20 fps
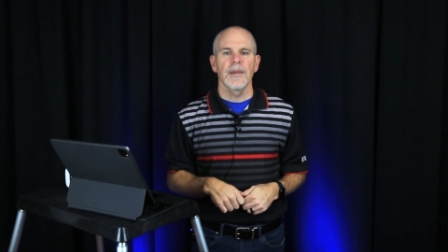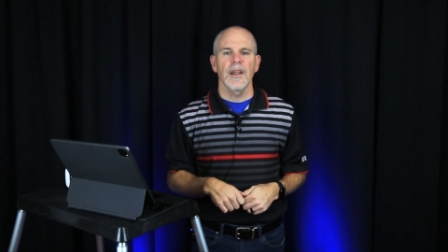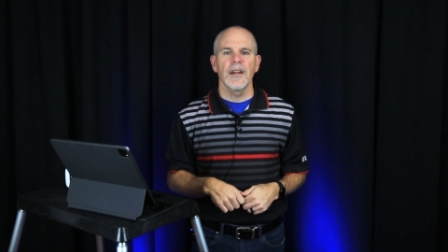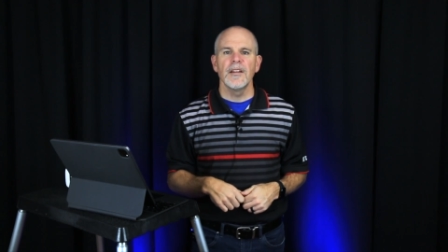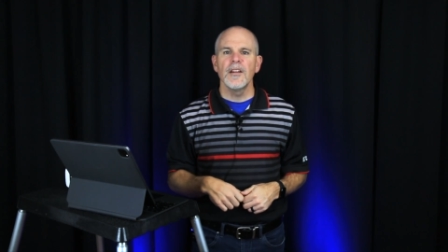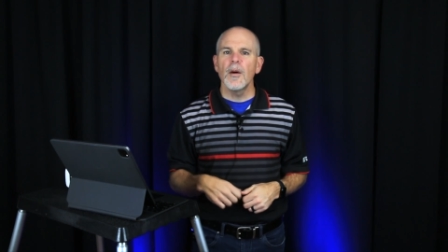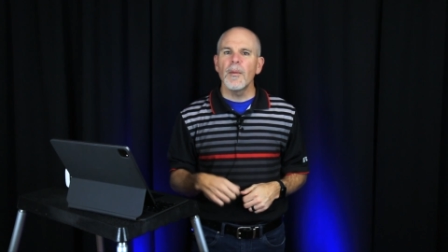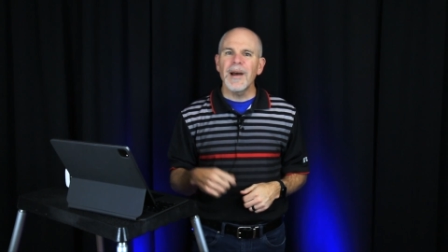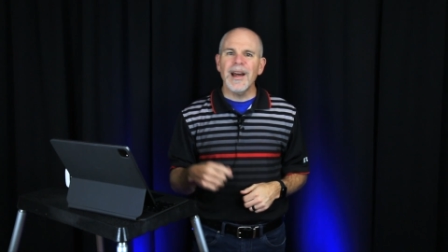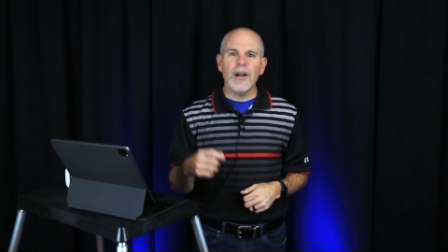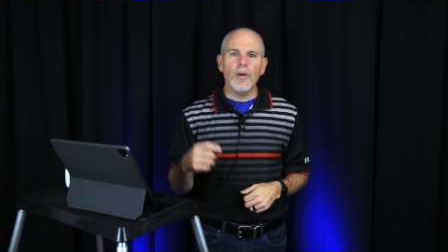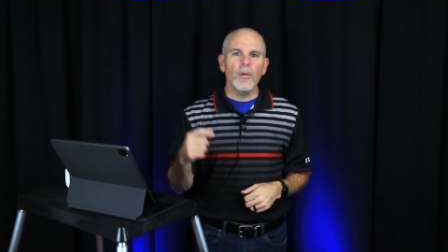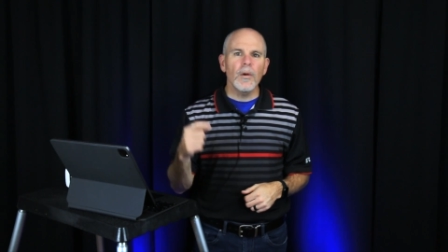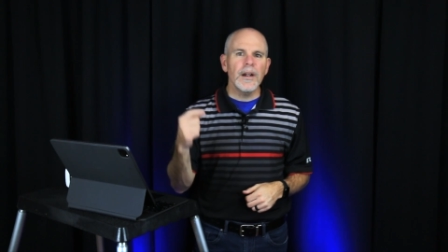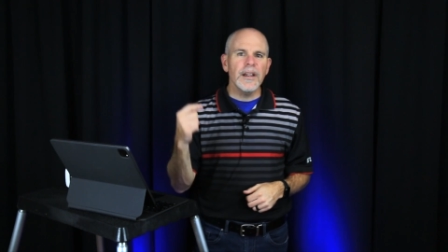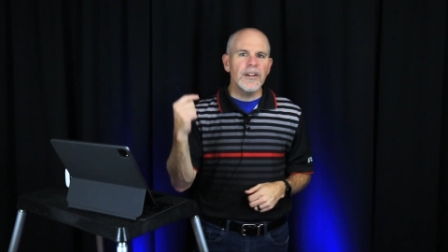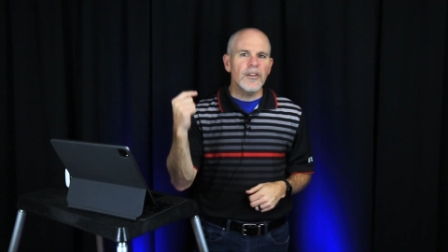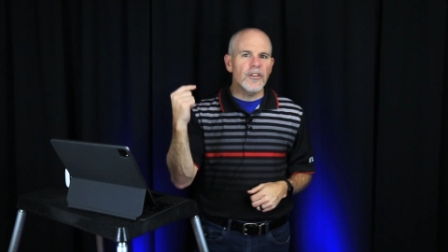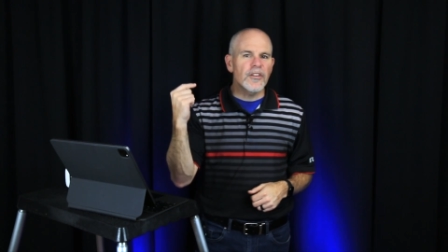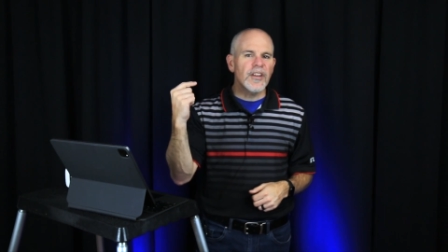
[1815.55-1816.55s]
And no matter
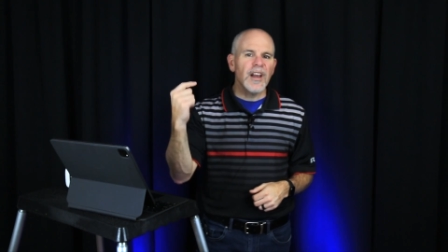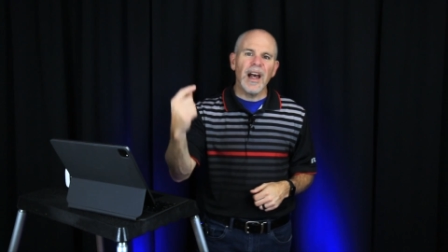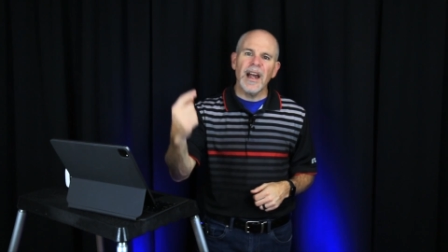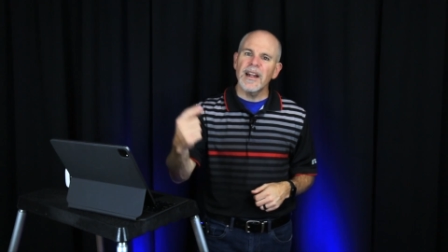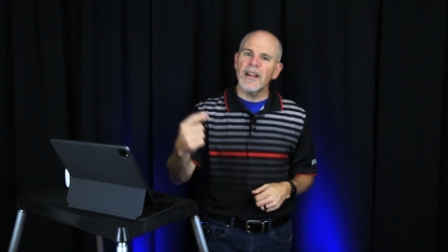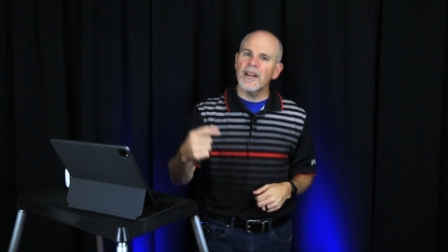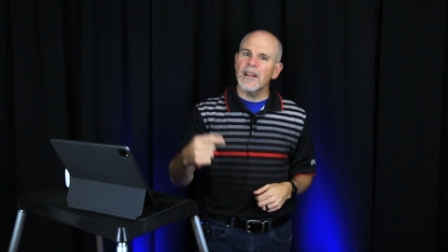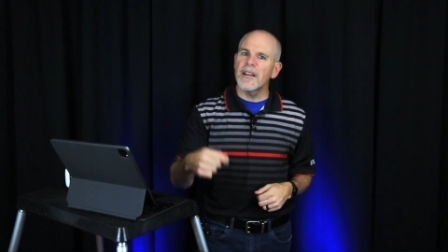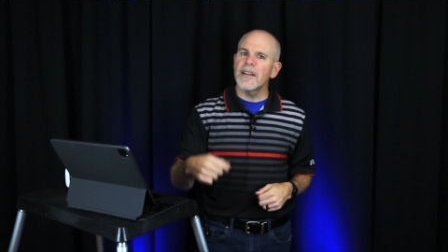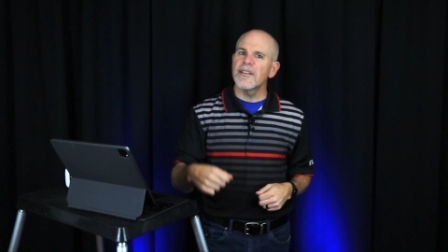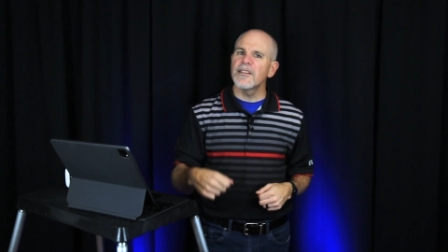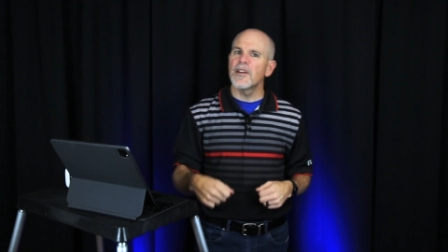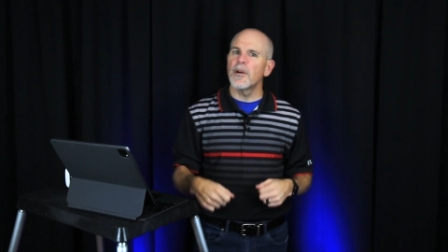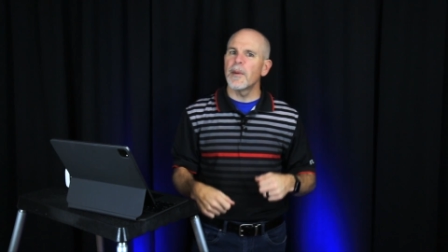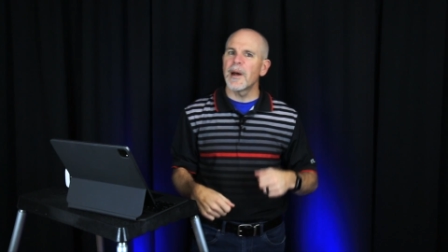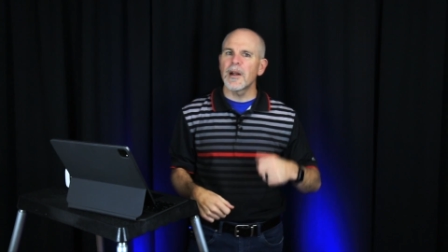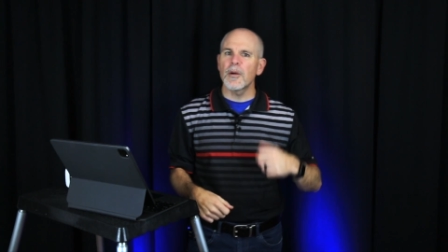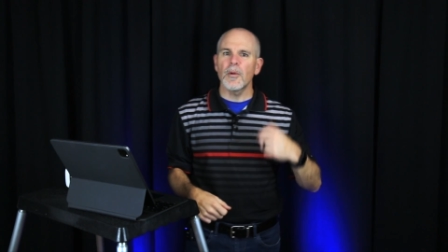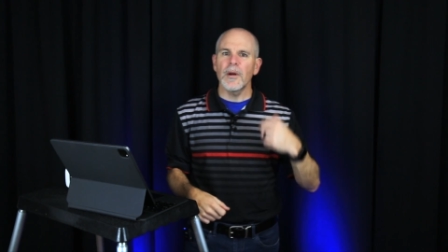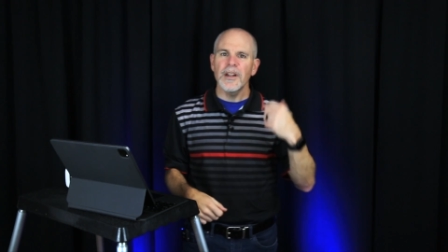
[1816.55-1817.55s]
what your title is, no
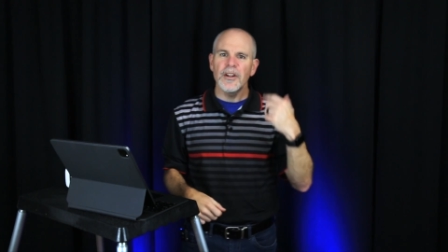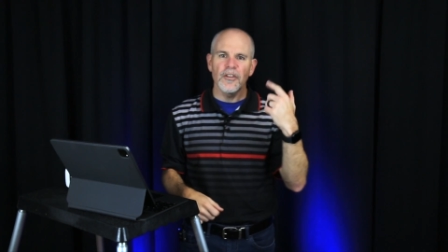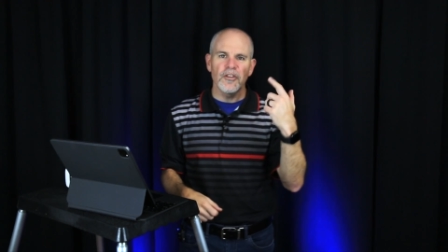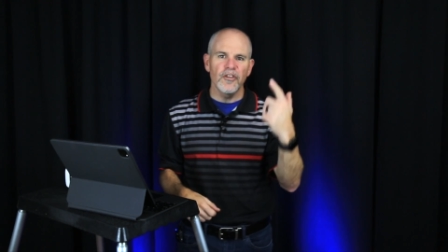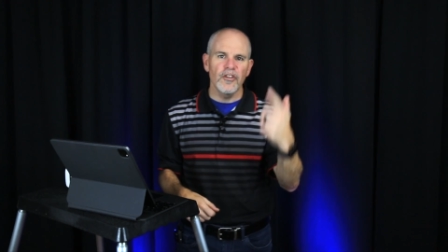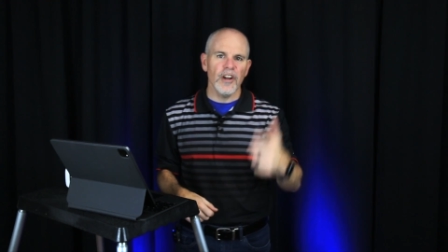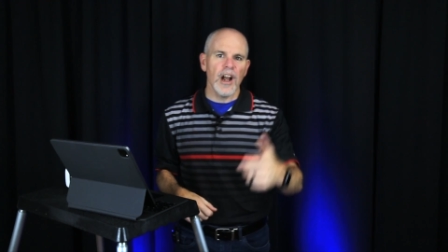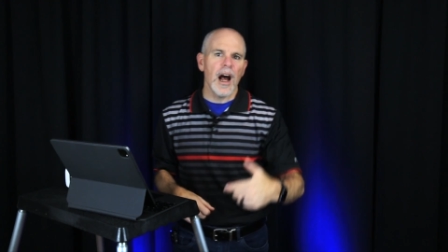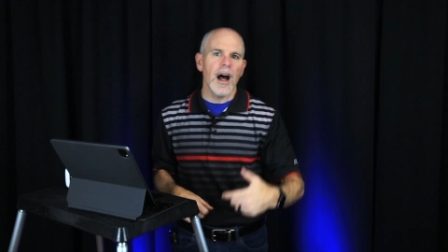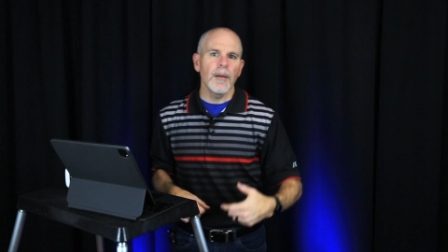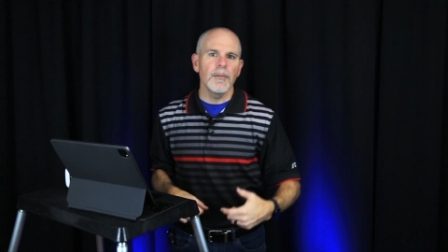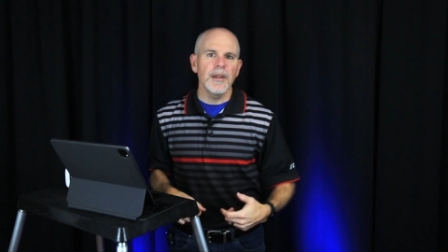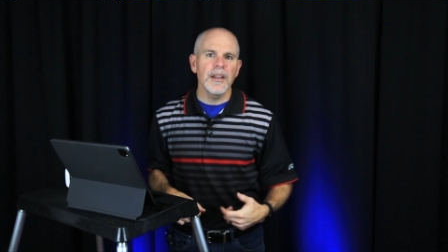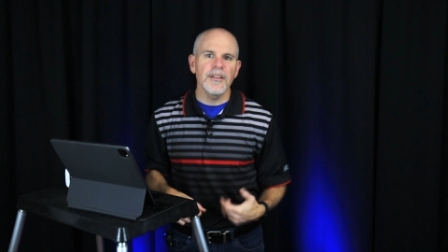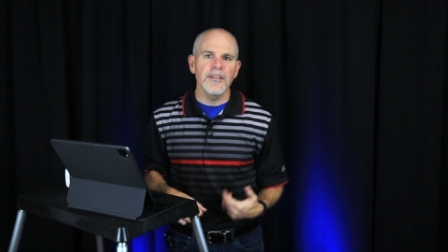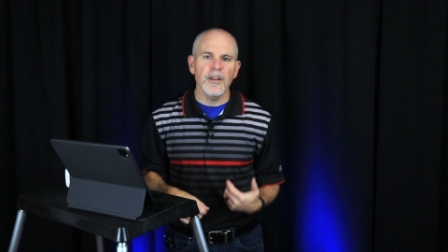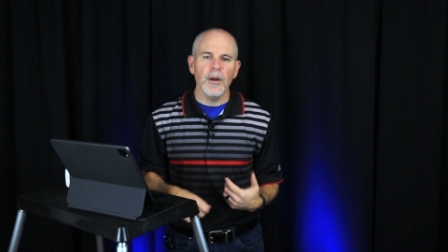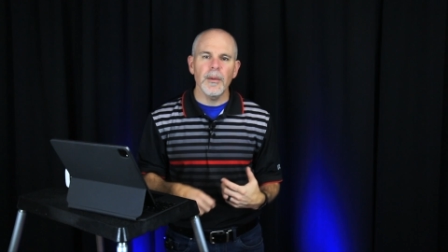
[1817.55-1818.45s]
matter what your job is,